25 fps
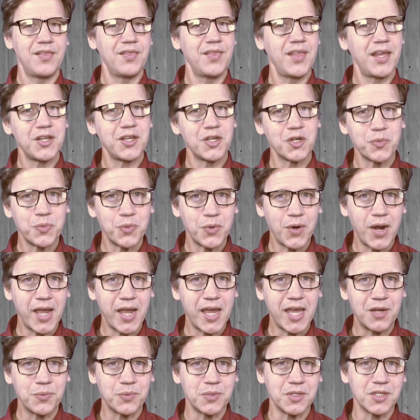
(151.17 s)
Then your
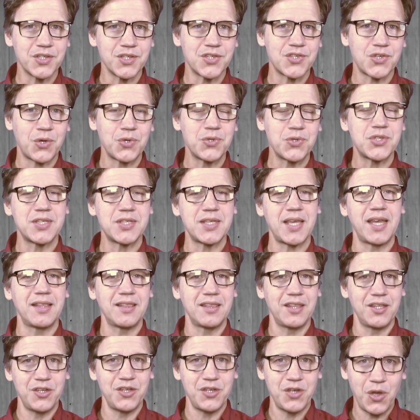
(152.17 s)
brain will
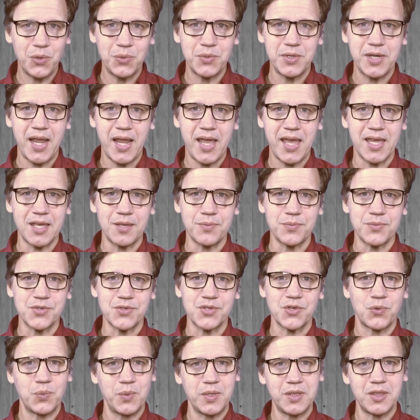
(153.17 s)
associate the note
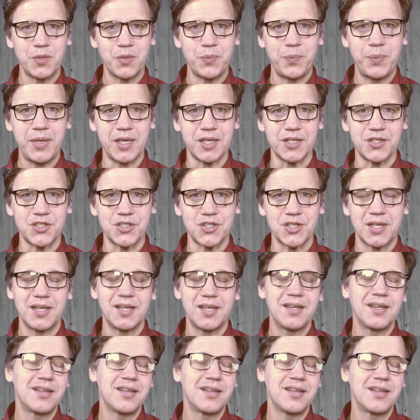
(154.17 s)
names with the pitch.